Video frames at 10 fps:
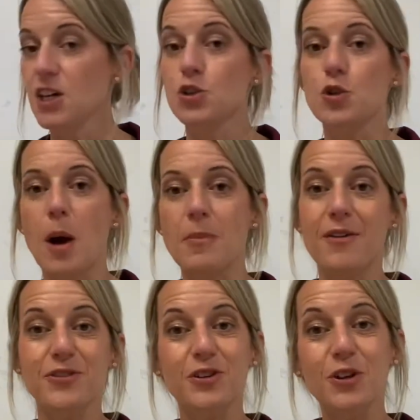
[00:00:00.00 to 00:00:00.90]
Drop off
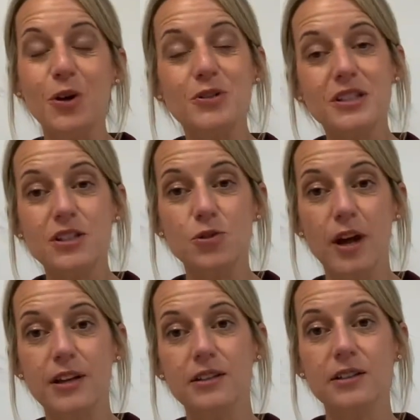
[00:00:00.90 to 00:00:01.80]
your clothes at the dry
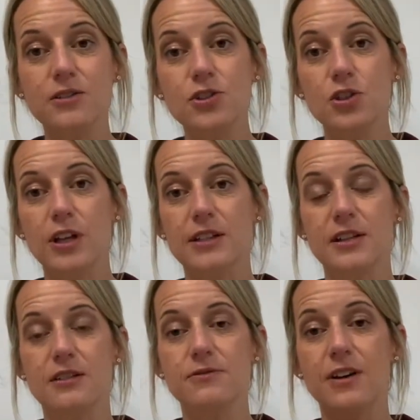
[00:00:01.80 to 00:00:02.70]
cleaners. You'll
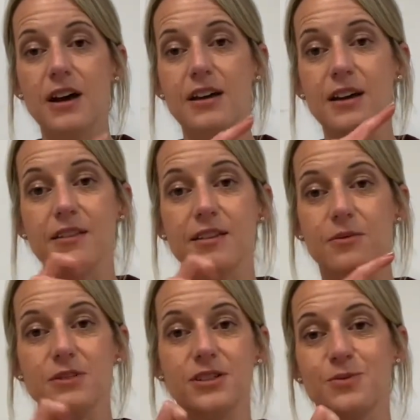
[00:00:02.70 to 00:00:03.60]
identify, I think
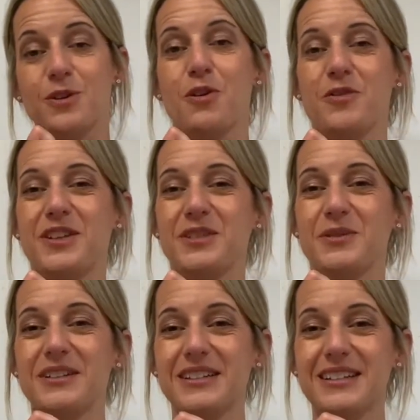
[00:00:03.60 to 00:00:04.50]
we just went over this
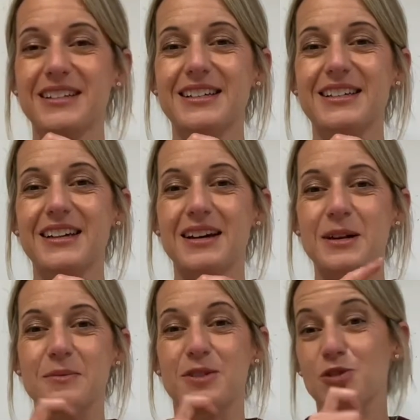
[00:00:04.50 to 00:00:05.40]
one,
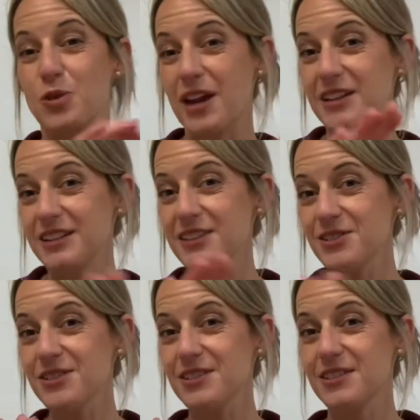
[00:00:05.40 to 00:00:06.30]
um, dry
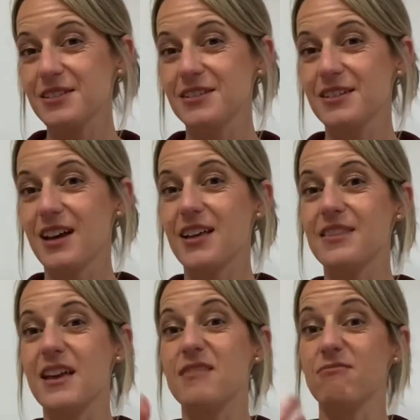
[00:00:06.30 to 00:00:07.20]
cleaners, and
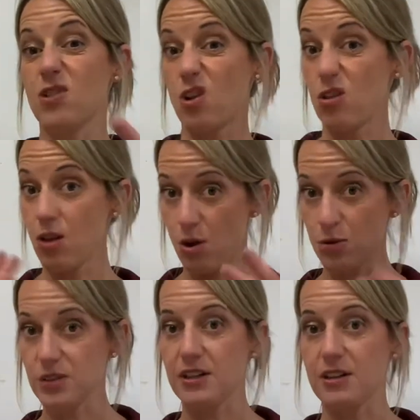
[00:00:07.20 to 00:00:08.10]
then
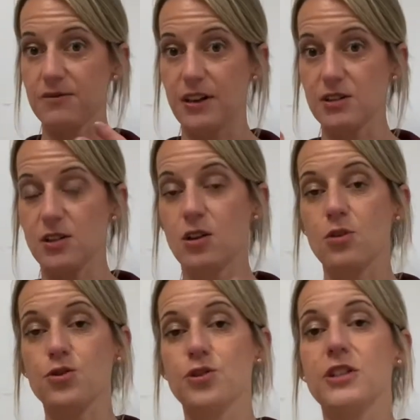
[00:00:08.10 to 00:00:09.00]
clothes, identify its
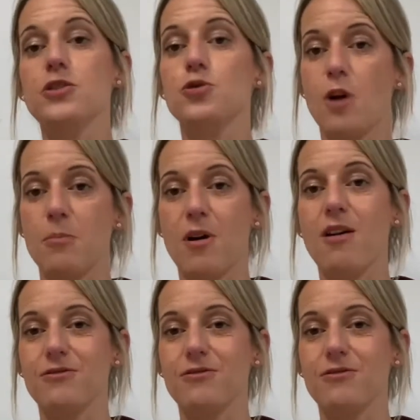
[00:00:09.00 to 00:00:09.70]
clothes you're gonna drop off.